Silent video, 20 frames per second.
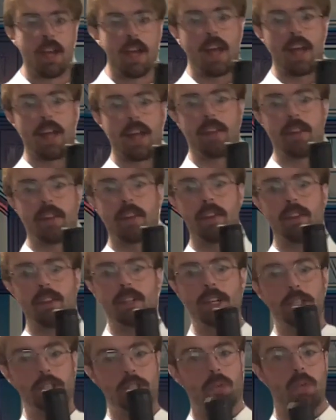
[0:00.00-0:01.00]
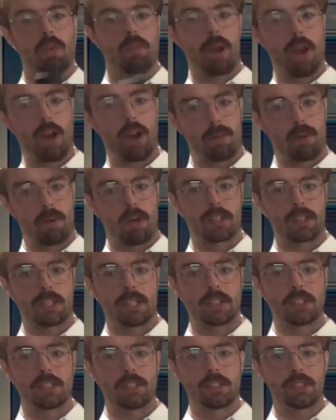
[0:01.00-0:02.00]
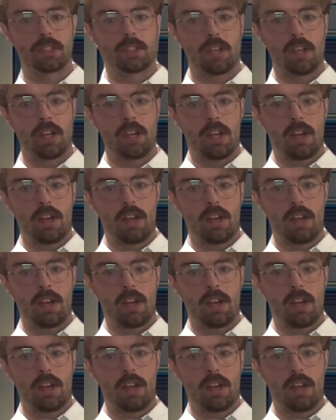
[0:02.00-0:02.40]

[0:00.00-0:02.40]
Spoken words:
and tissue repair processes,